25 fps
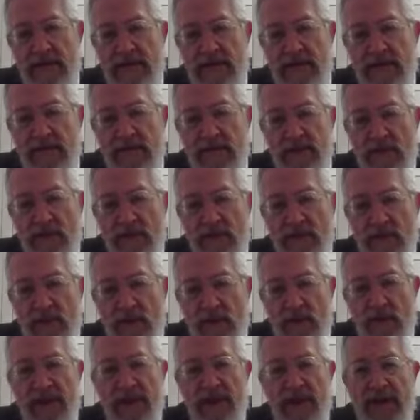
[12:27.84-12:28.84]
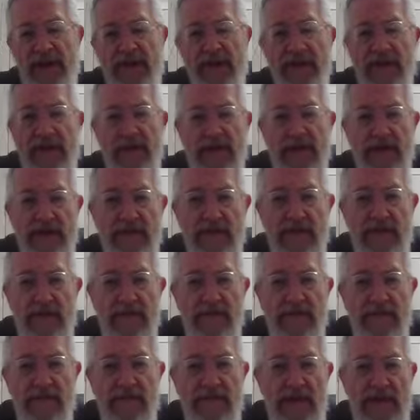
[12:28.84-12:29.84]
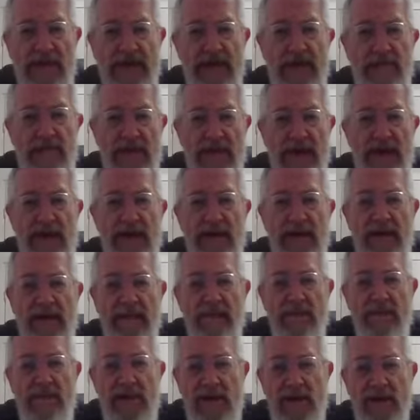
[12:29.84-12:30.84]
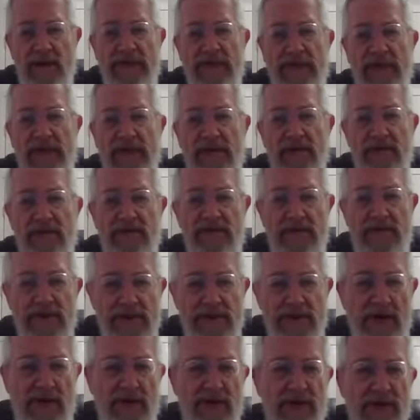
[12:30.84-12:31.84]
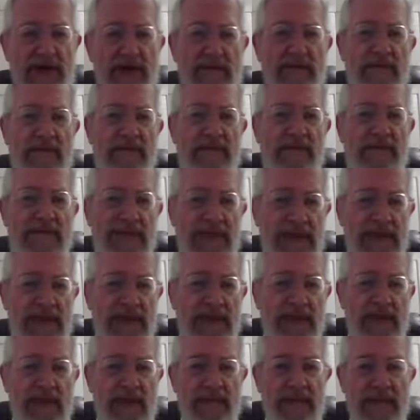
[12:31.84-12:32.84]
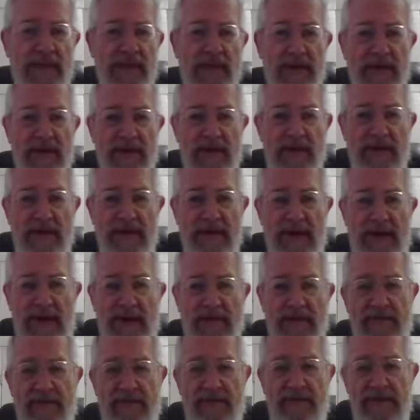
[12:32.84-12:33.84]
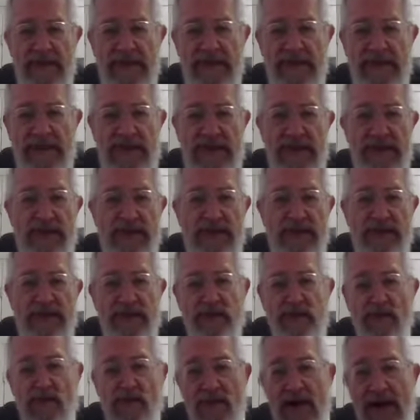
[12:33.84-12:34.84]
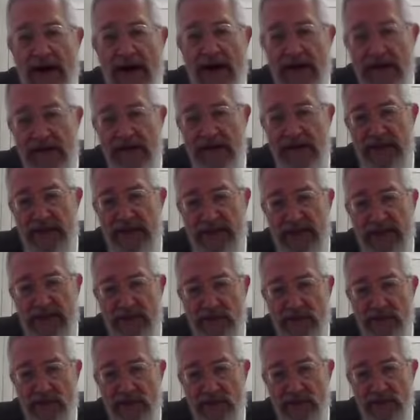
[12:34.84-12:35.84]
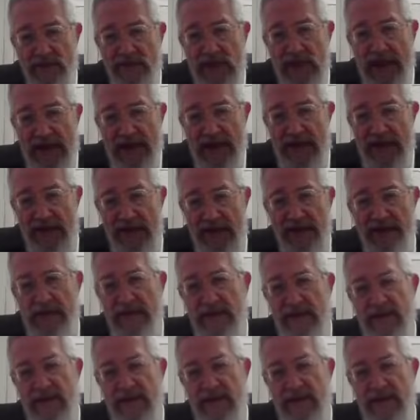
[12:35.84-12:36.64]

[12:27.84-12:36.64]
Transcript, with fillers: Uh, according to many, many poskim and Rishonim, etc., the Evan Shasia, this rock, the central rock,